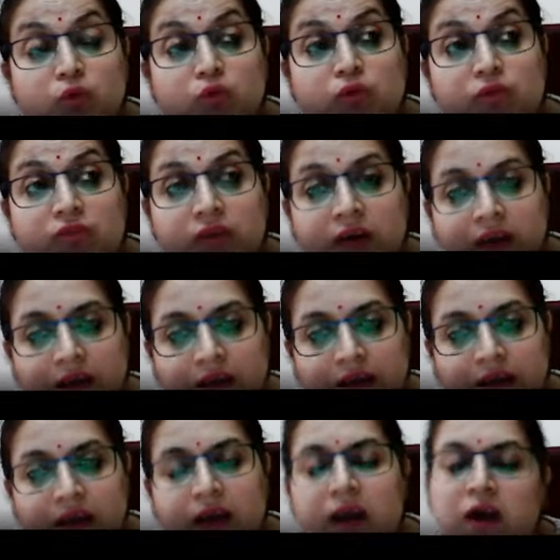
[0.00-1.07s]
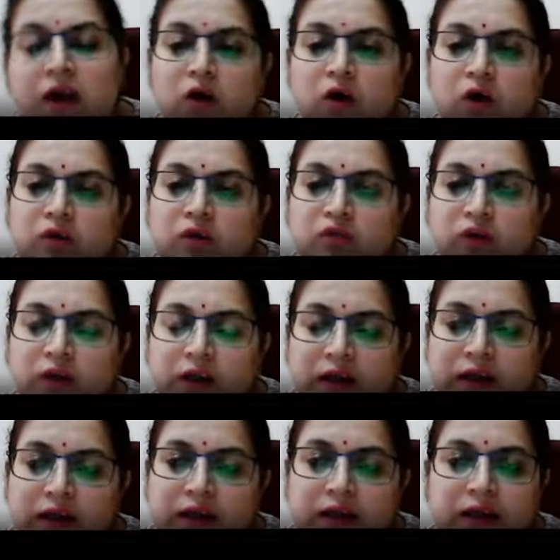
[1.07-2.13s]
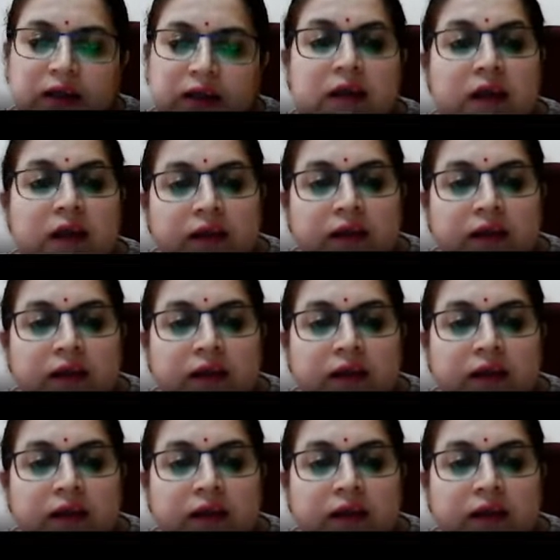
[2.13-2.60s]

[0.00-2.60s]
50 degree or 48 degree,